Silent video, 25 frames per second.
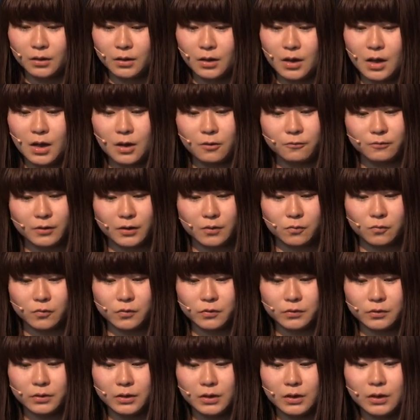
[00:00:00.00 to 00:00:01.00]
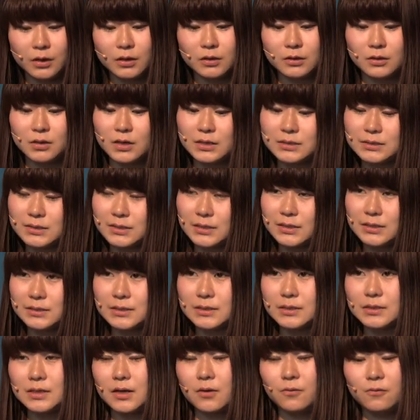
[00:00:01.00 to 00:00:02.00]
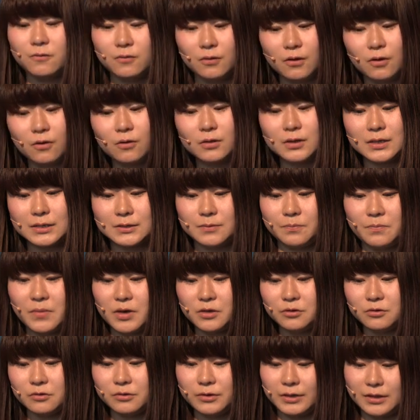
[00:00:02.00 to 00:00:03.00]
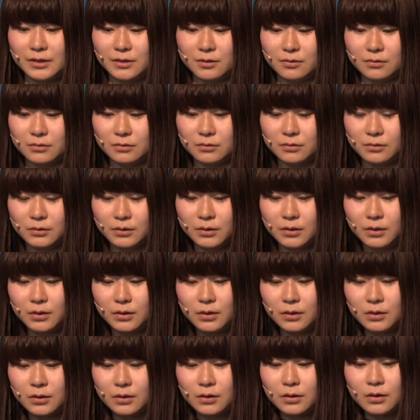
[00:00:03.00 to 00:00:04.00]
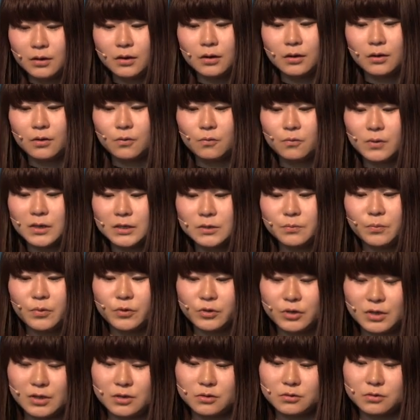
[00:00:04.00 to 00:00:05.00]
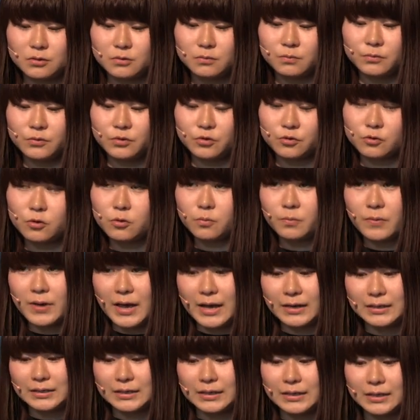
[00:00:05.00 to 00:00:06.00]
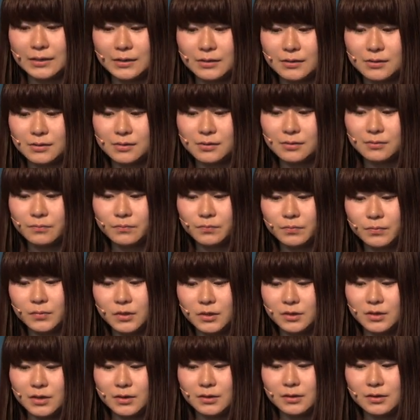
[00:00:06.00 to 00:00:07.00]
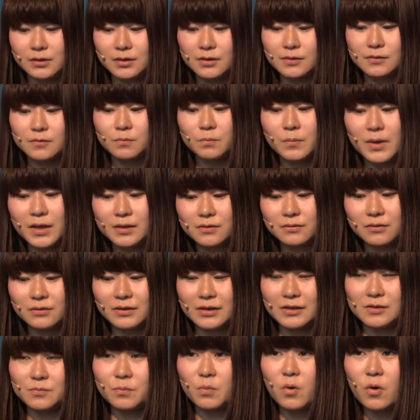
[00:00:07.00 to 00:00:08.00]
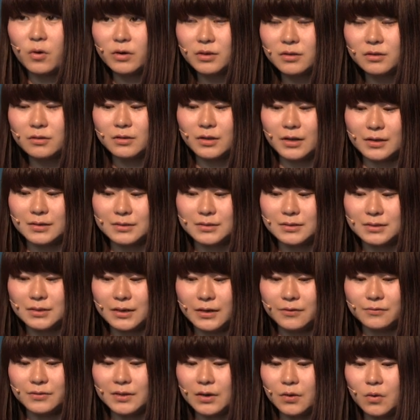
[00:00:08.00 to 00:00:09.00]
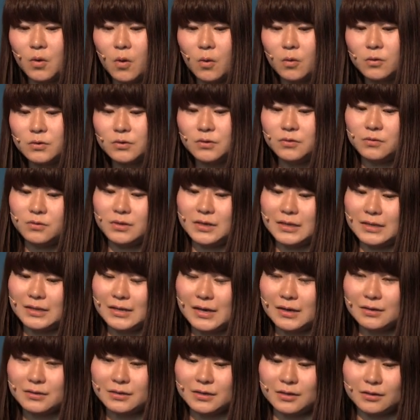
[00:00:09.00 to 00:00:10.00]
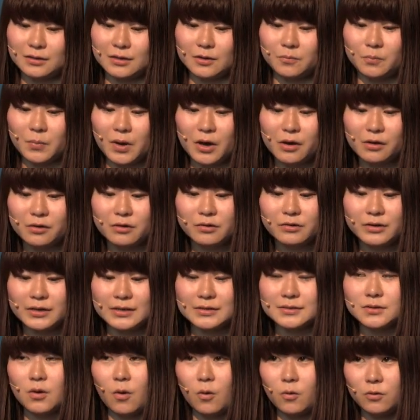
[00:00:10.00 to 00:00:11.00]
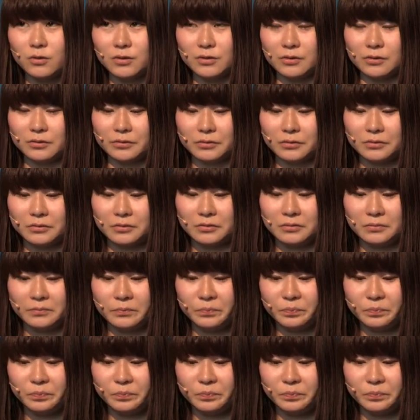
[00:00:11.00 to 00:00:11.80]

However, this isn't a flawless measure either. One potential drawback is that this method is pointless if the code to detect the debugger is altered.